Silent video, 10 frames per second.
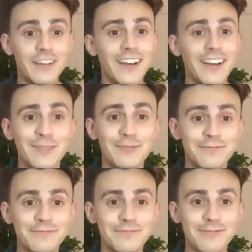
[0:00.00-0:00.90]
And
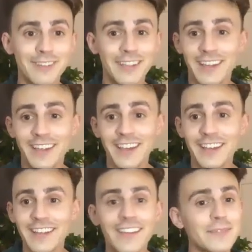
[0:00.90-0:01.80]

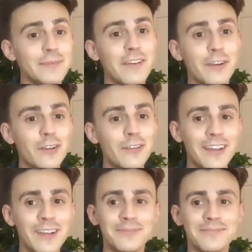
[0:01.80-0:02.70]
yeah, that's my favorite core value.